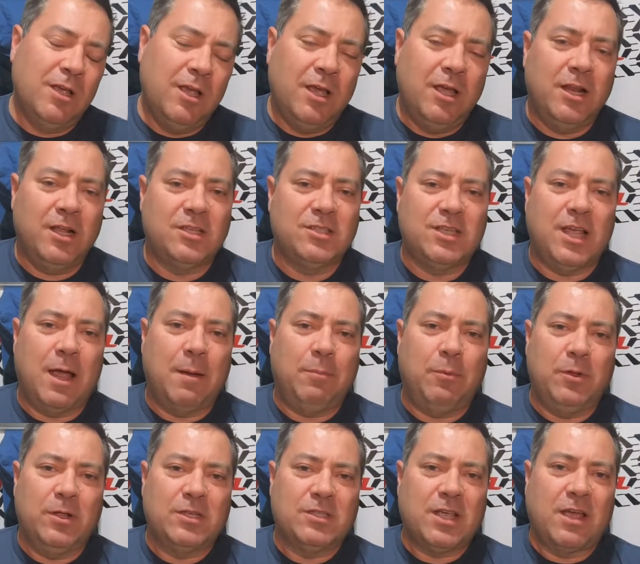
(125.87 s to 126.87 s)
An
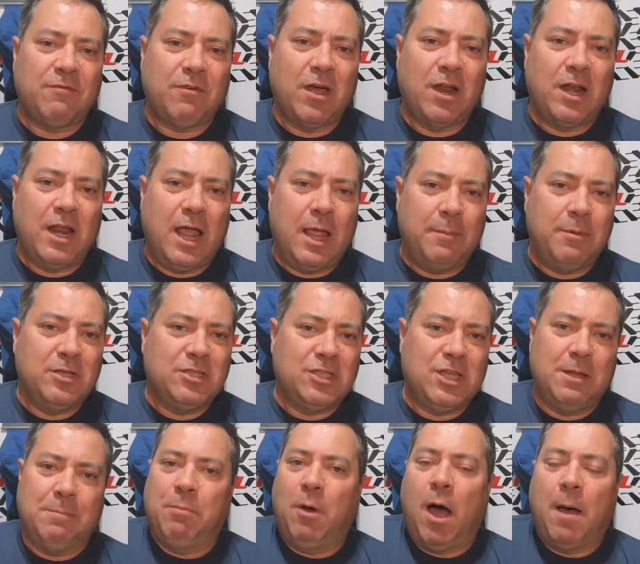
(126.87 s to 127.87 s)
example is I've got an
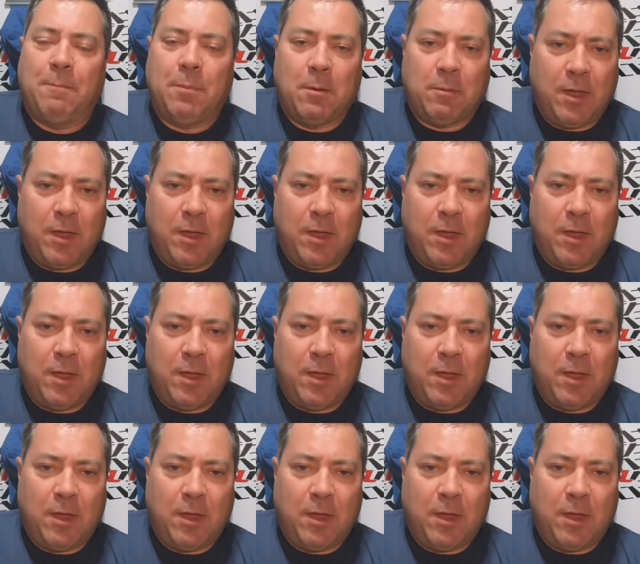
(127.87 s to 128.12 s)
ABC pop-up